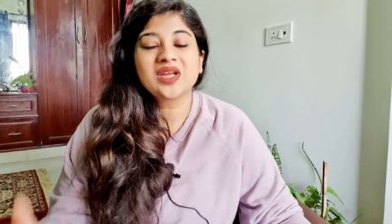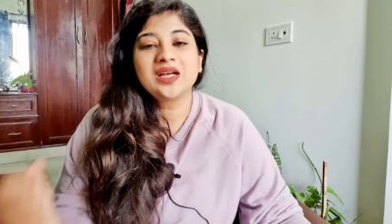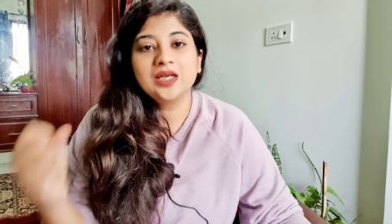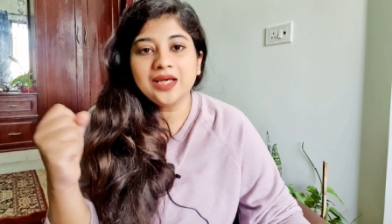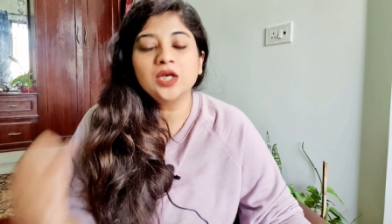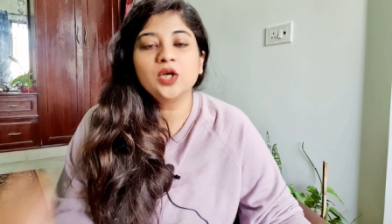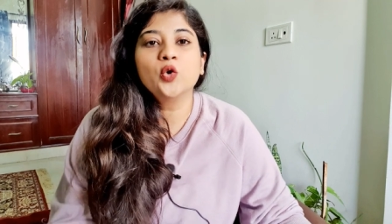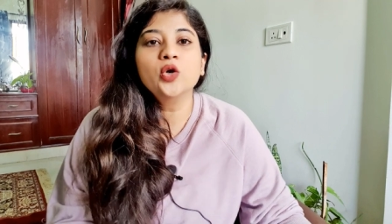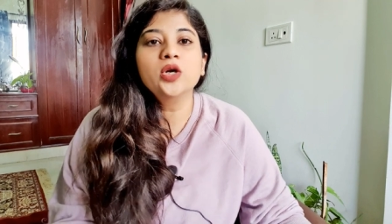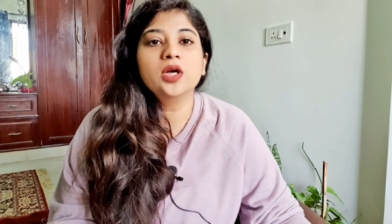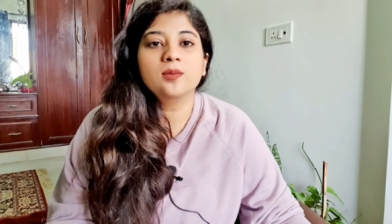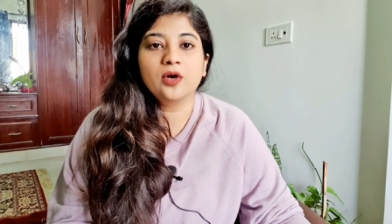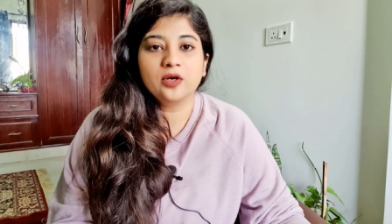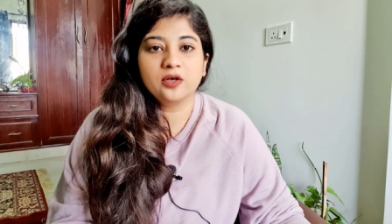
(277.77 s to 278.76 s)
take good
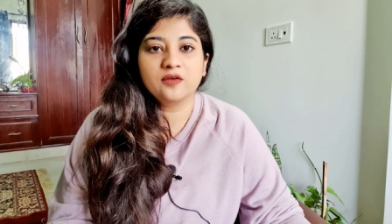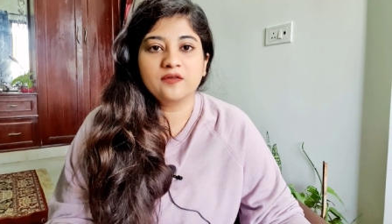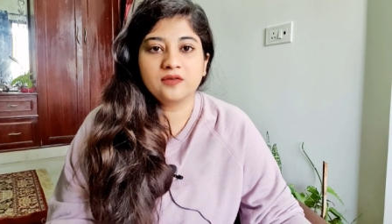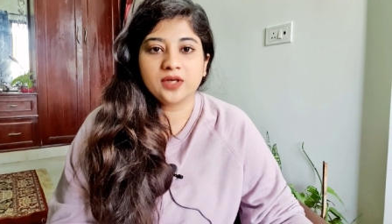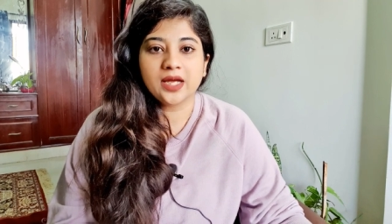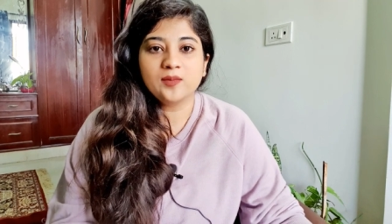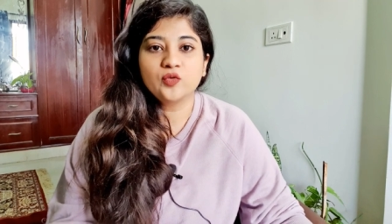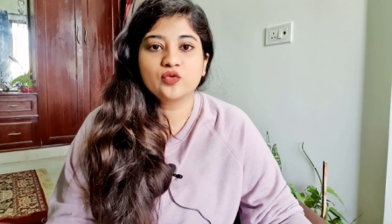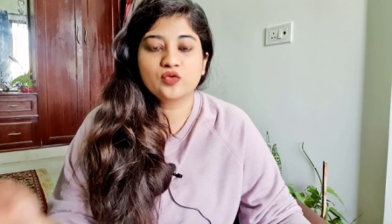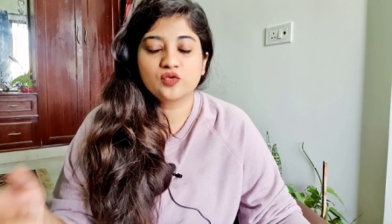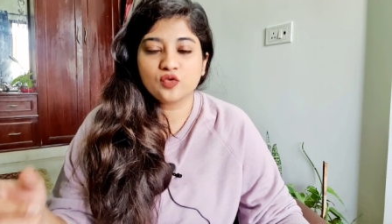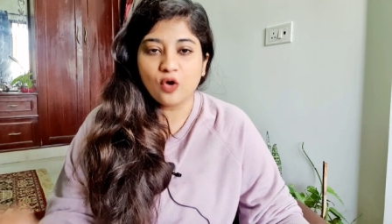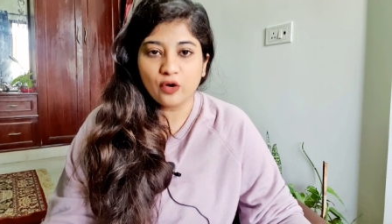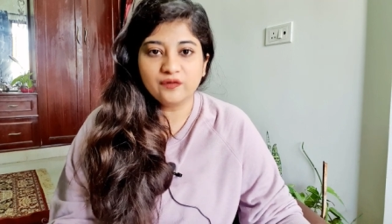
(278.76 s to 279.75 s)
amount of time to
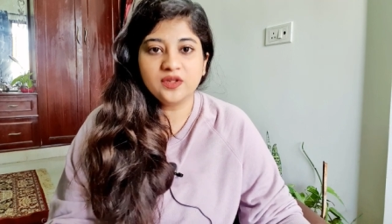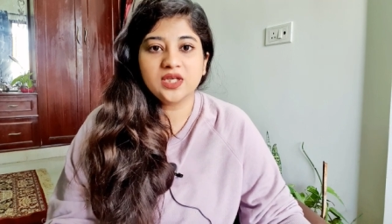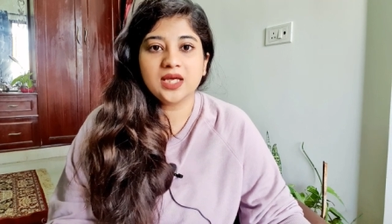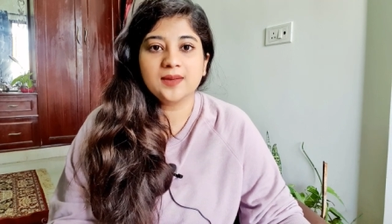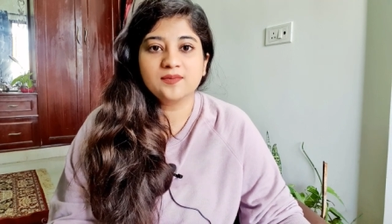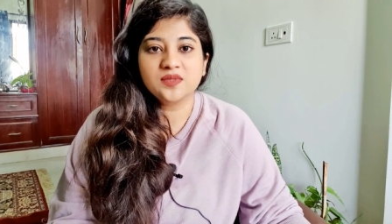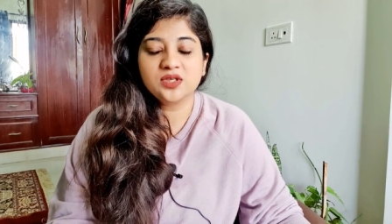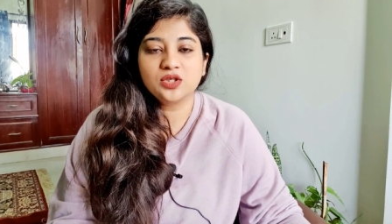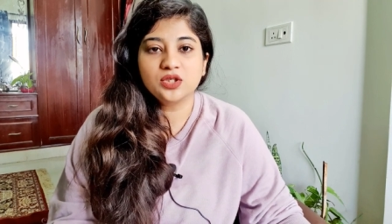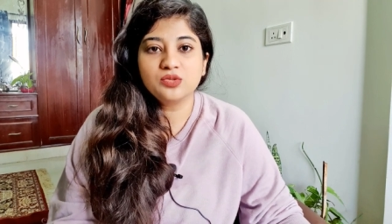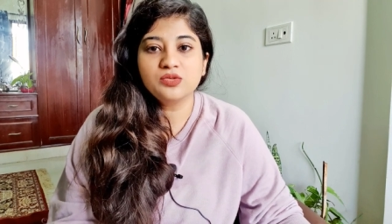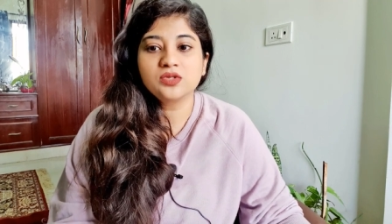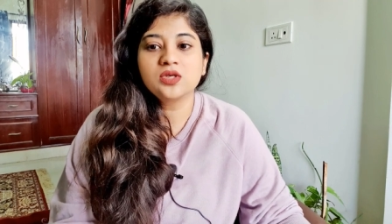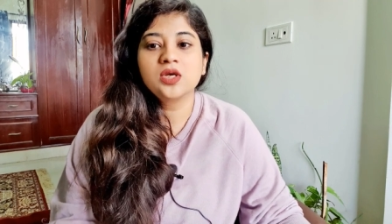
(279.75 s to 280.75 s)
solve the
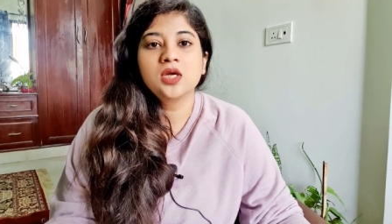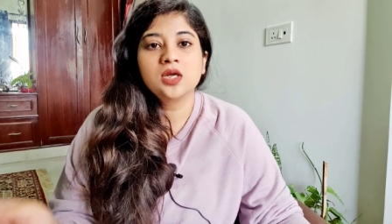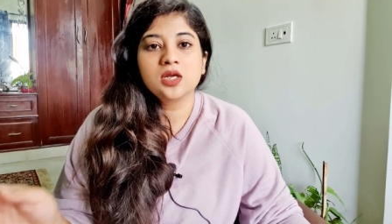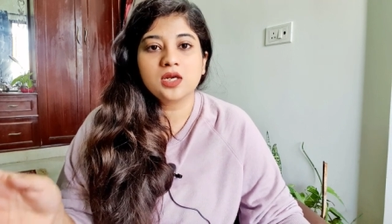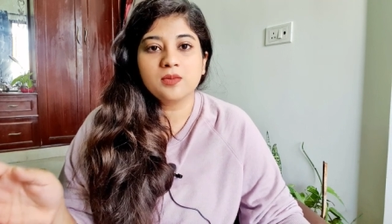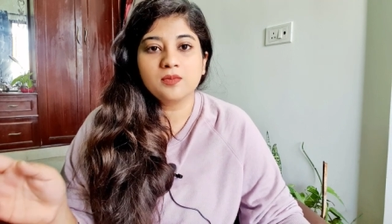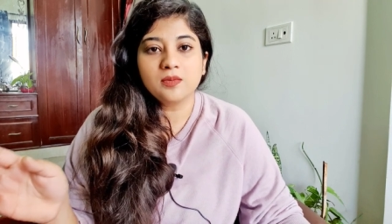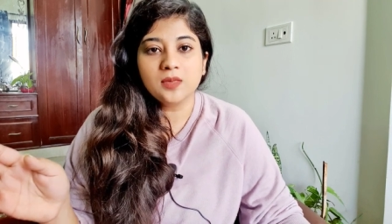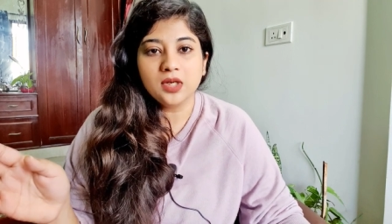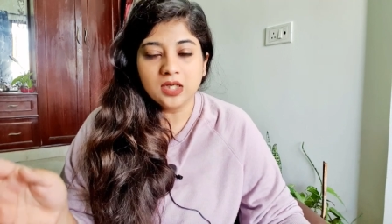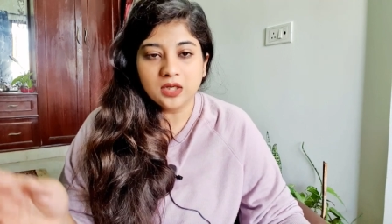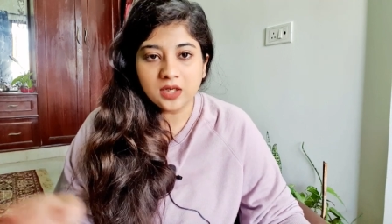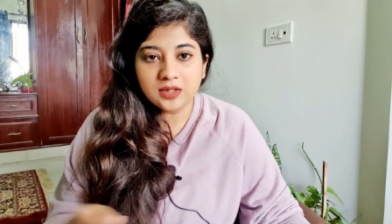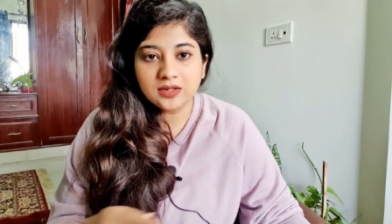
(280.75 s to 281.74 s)
MCQs Rem-
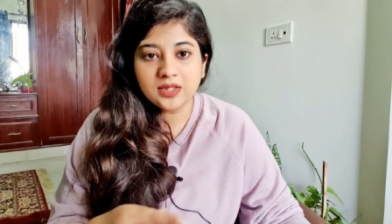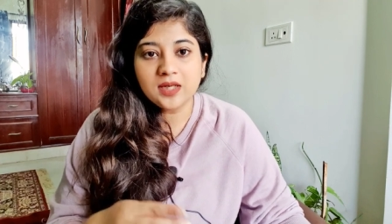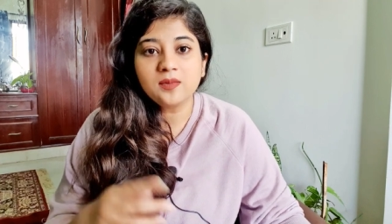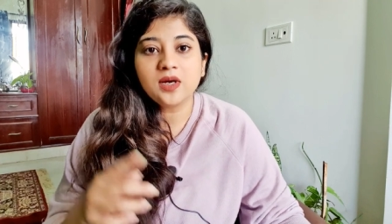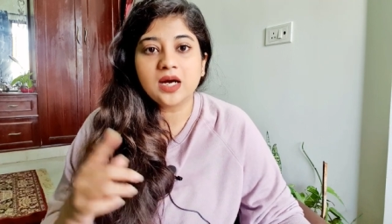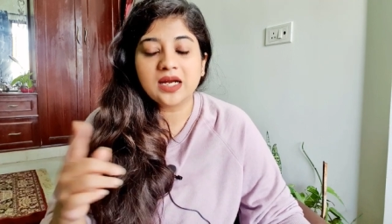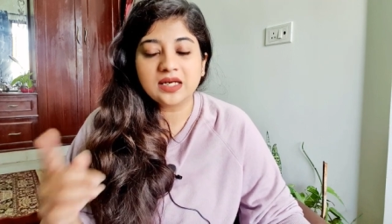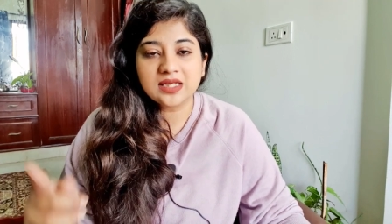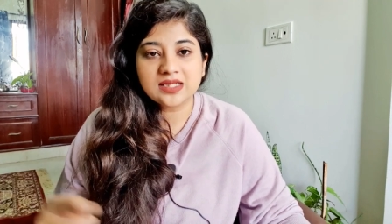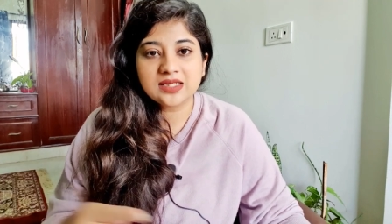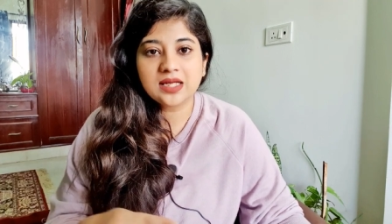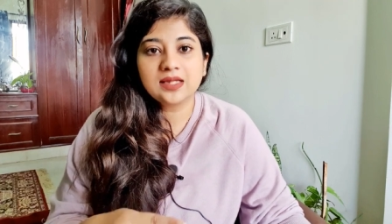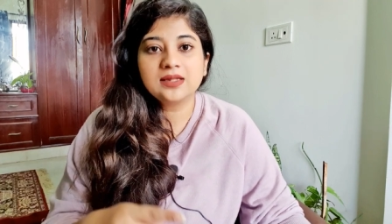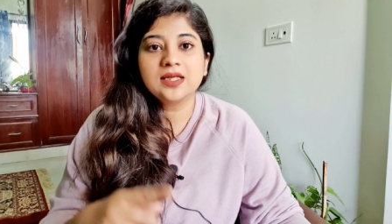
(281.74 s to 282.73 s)
learn them,
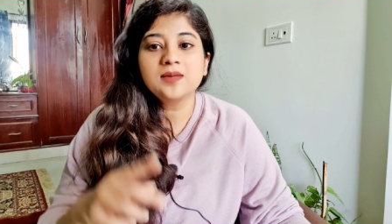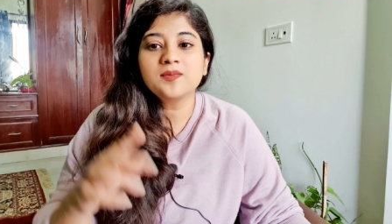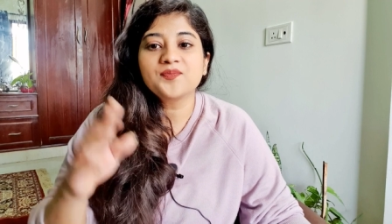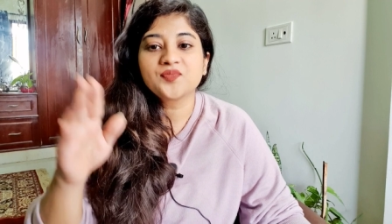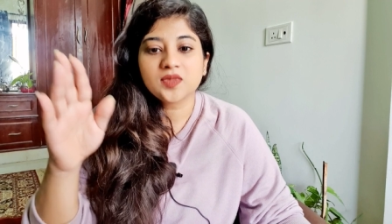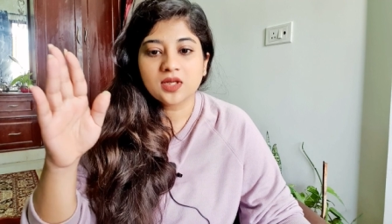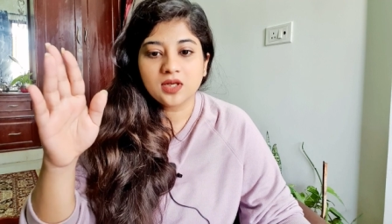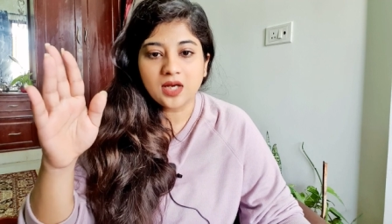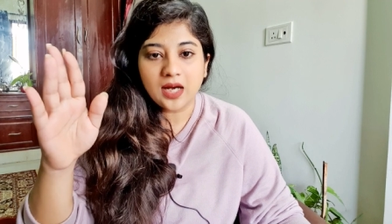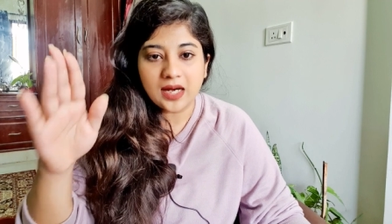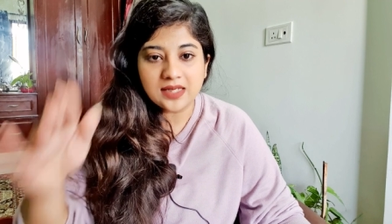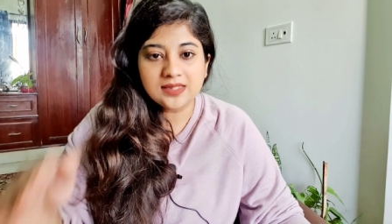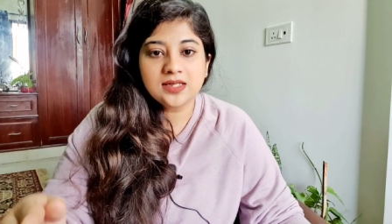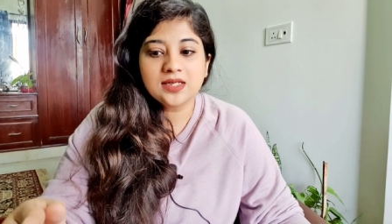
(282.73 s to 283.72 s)
understand them,
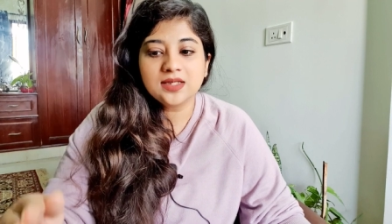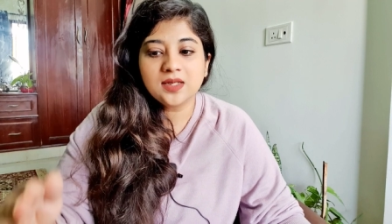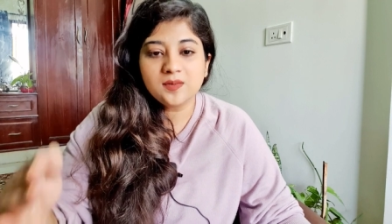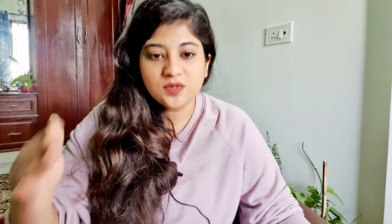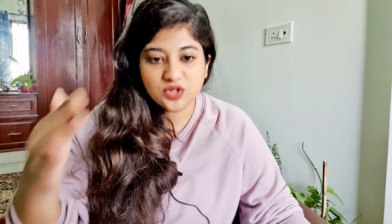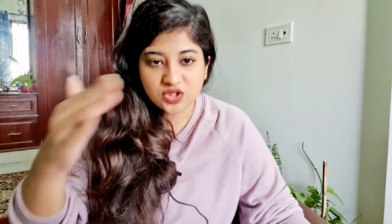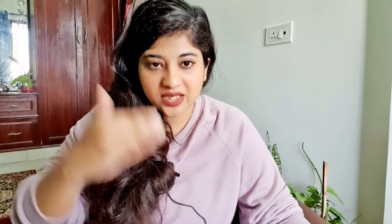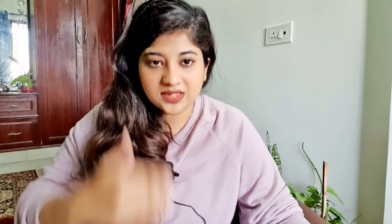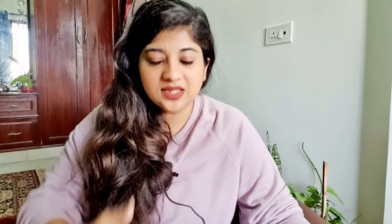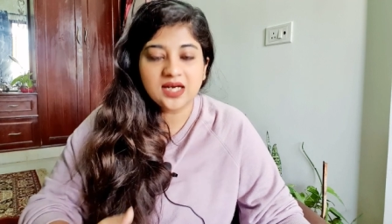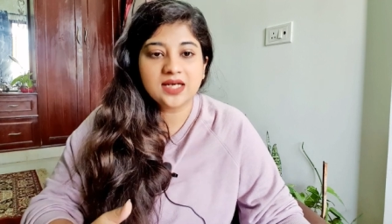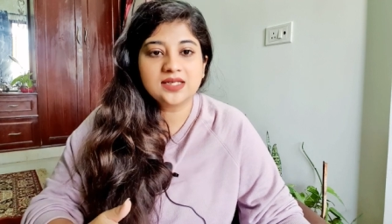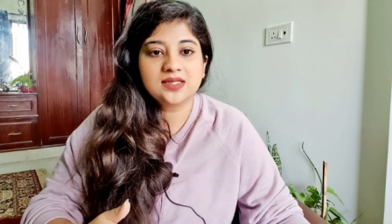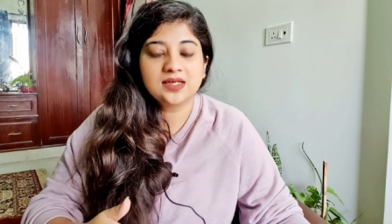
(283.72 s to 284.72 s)
answer them, check the
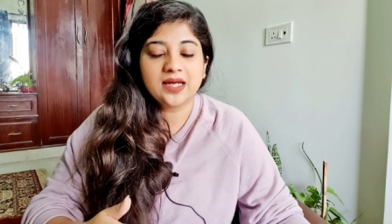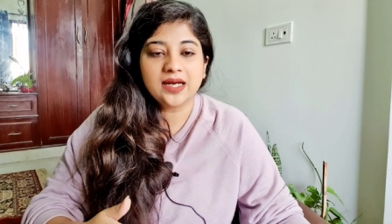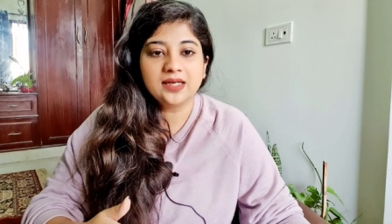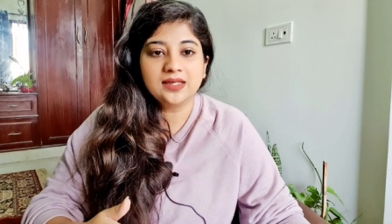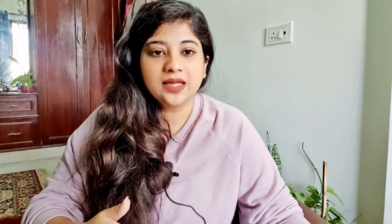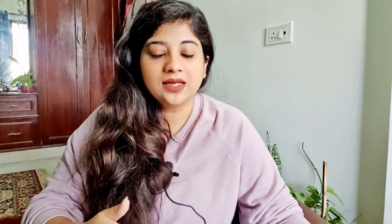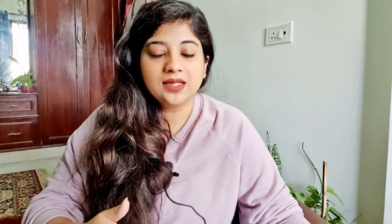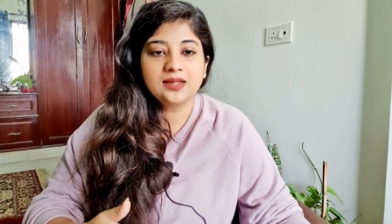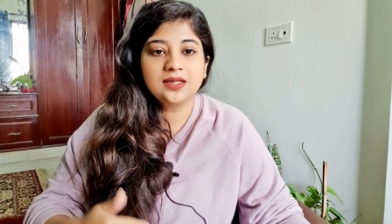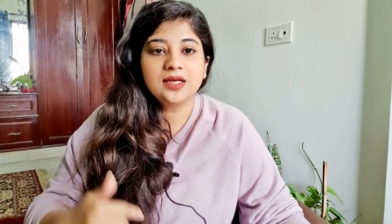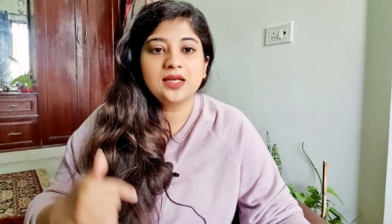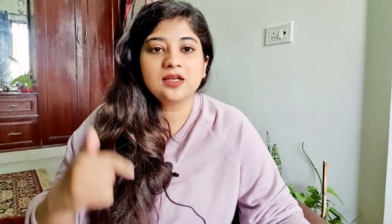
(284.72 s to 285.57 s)
answer right then and there.